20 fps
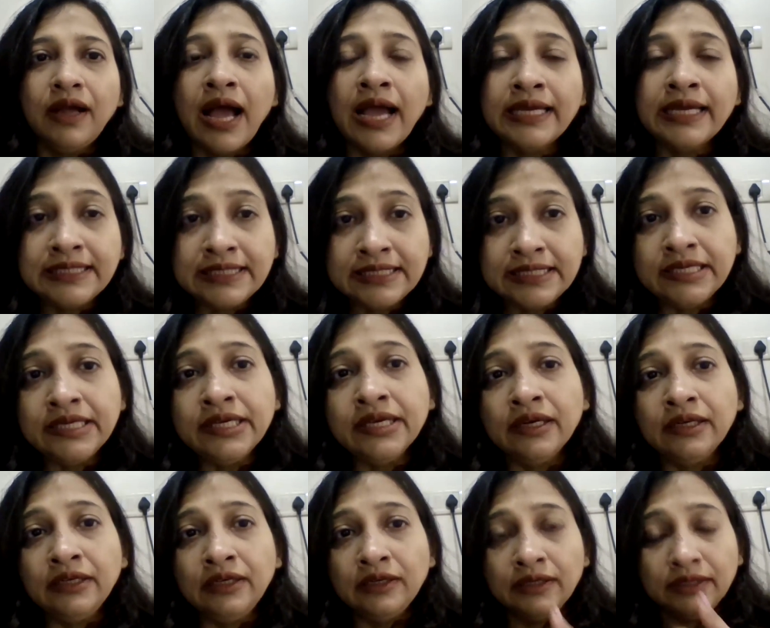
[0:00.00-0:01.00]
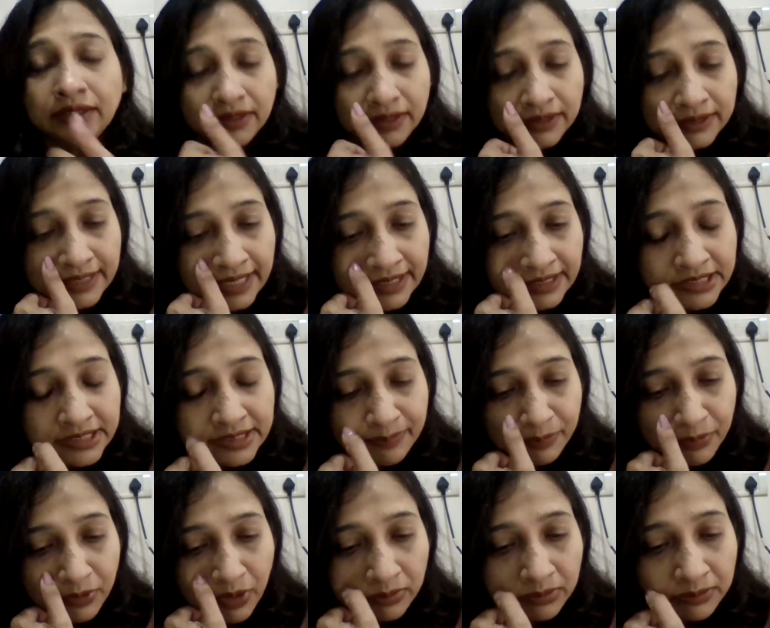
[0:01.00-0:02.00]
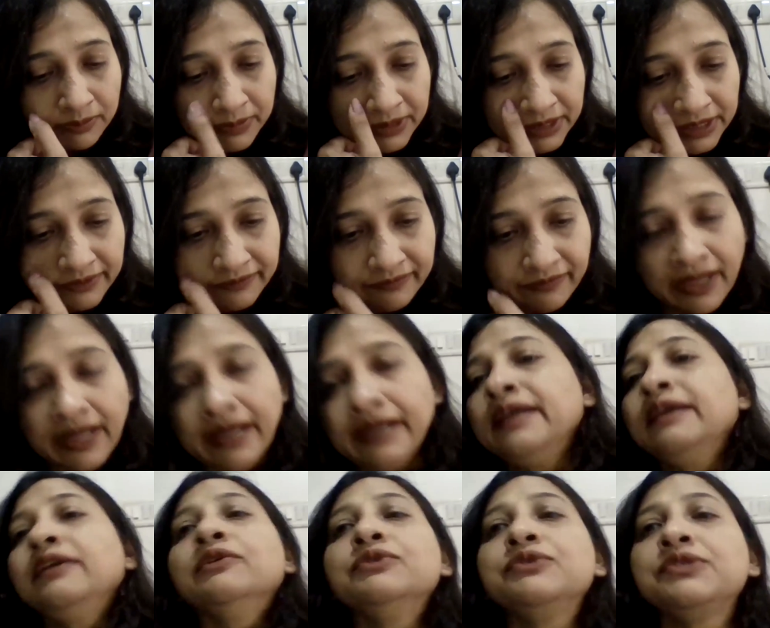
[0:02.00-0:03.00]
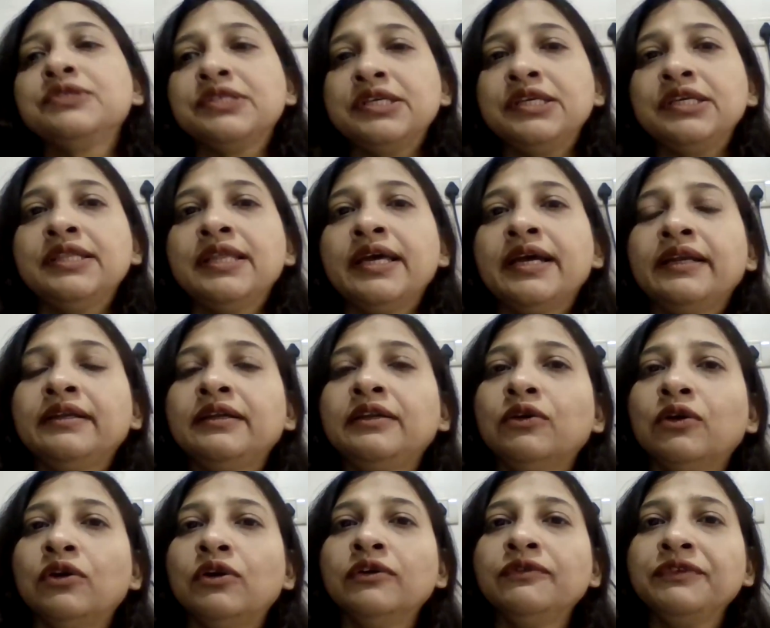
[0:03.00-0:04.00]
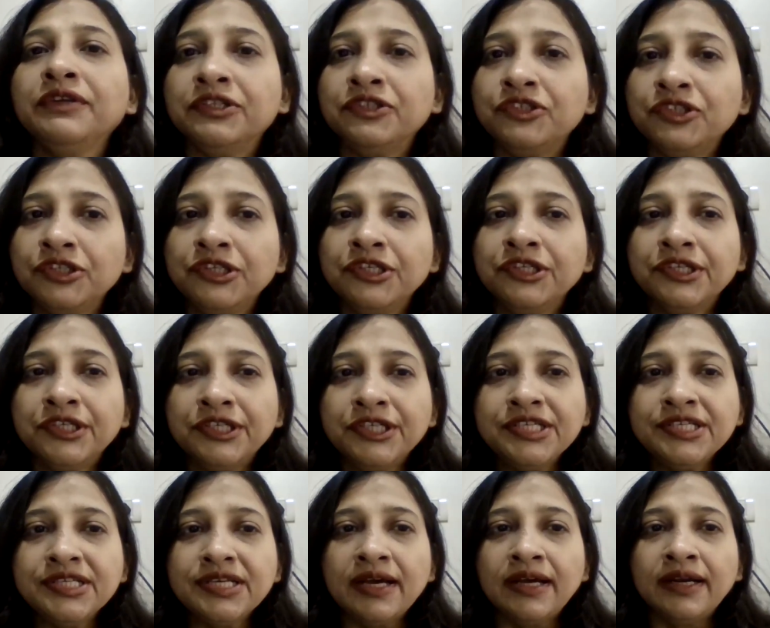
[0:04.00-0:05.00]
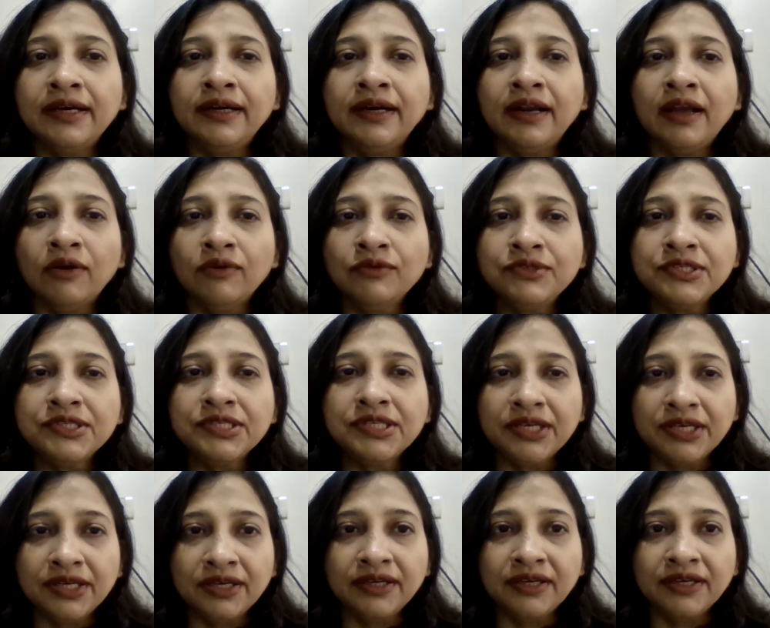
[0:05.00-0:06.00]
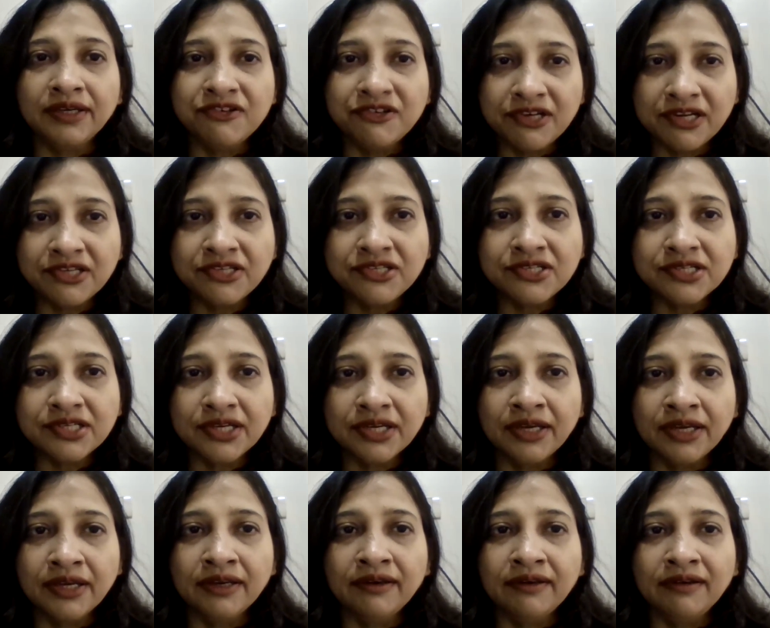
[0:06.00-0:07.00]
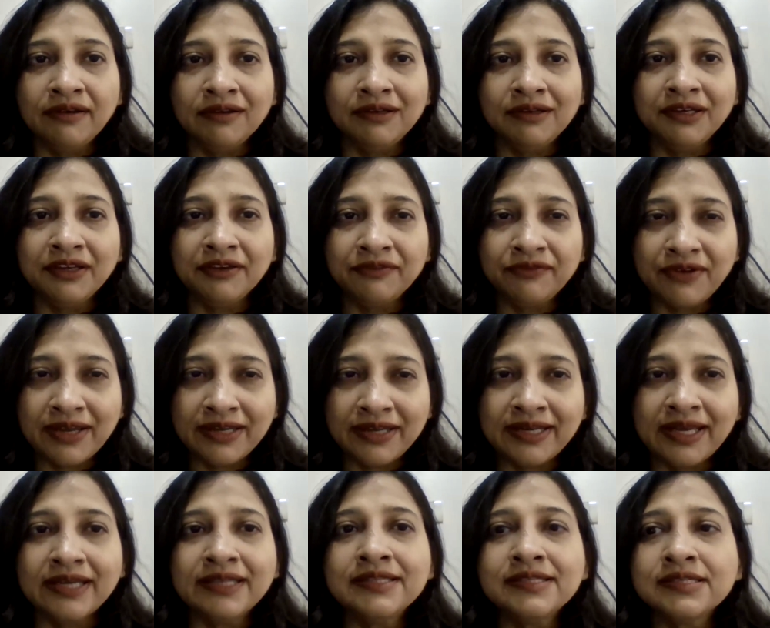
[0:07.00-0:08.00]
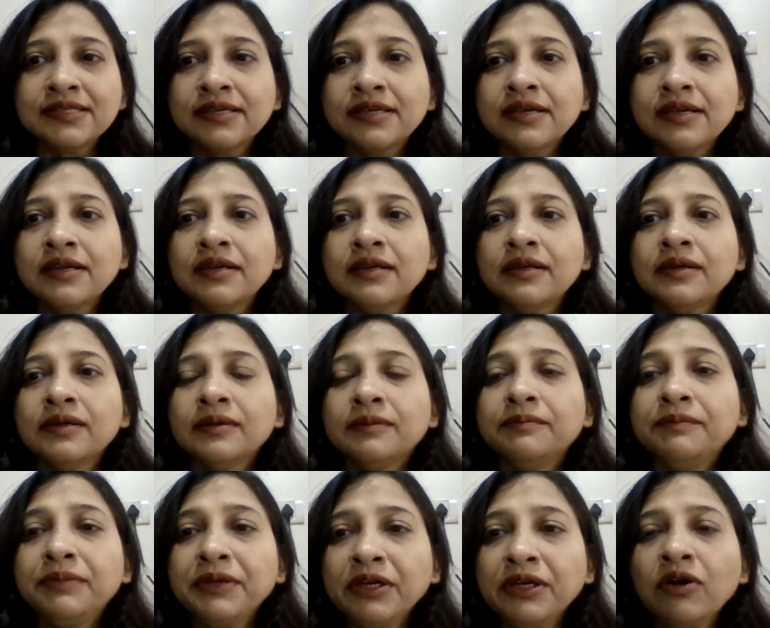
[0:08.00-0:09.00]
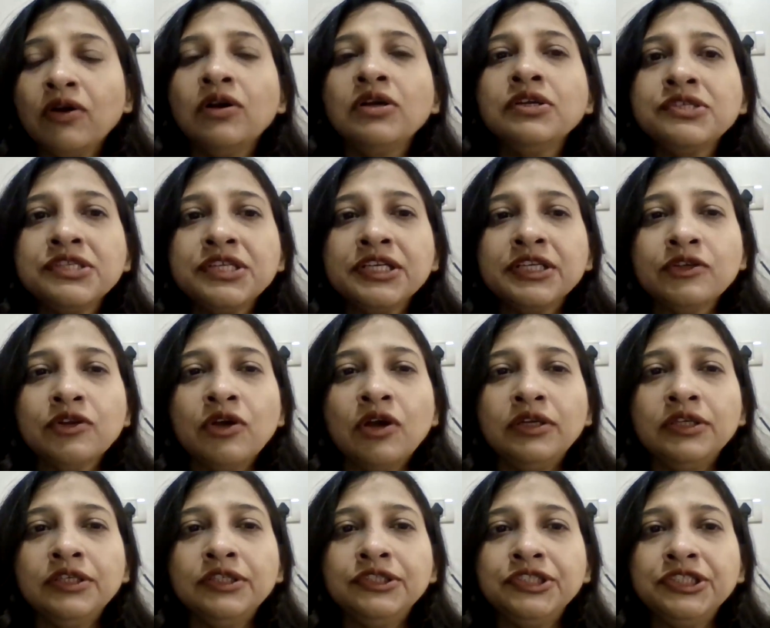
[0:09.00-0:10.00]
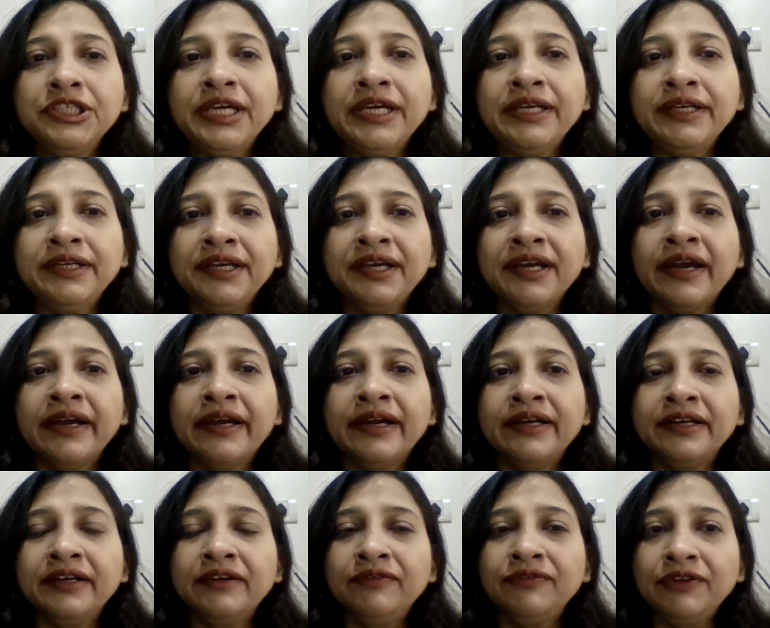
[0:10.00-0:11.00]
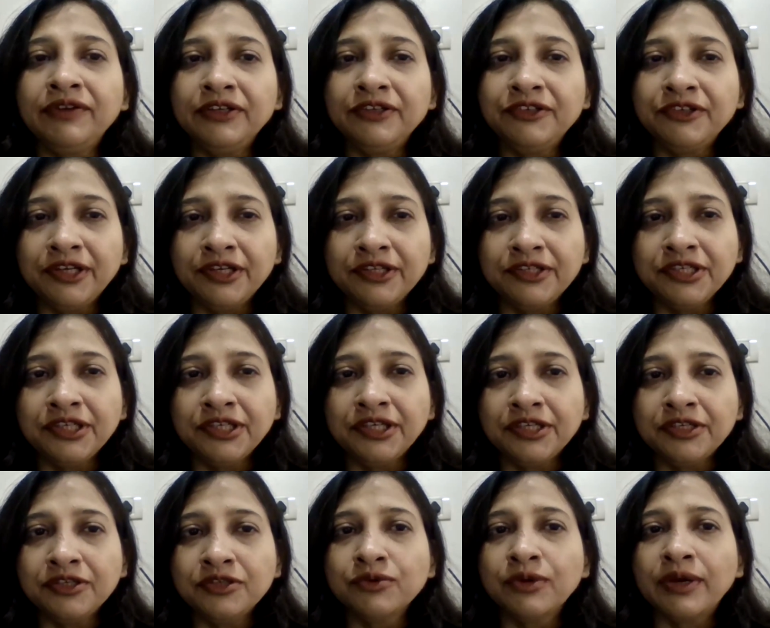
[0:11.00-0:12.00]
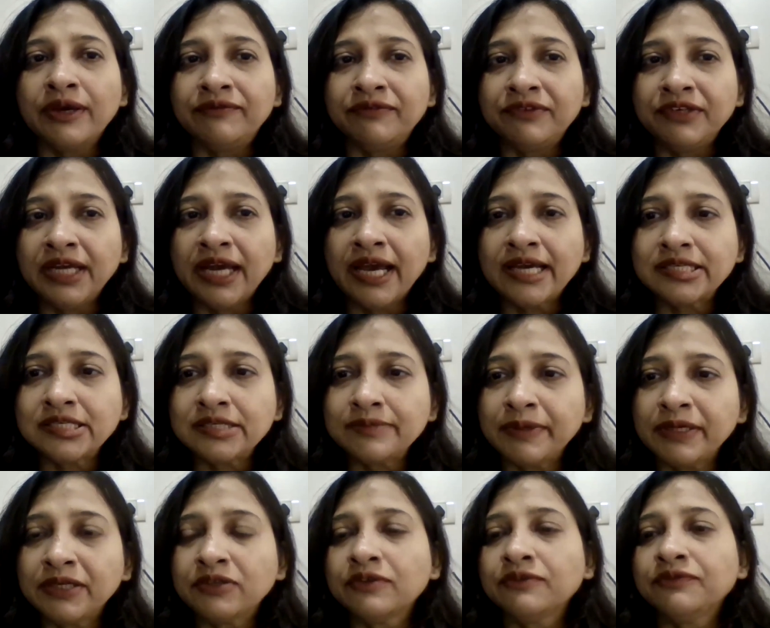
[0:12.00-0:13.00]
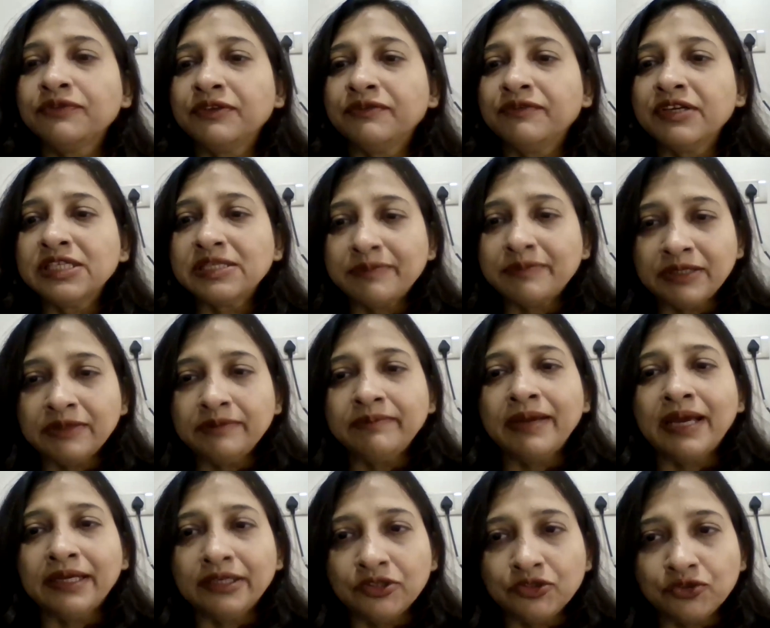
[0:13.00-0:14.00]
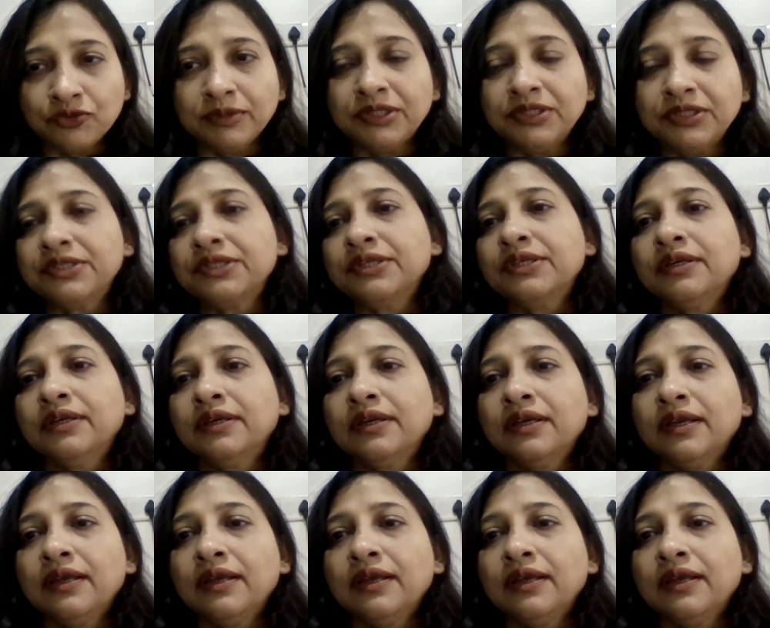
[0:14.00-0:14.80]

I see that is probably why you see that a lot of engineers are now seeing interest in learning finance because technology and AI are infiltrating into every aspect of investment management.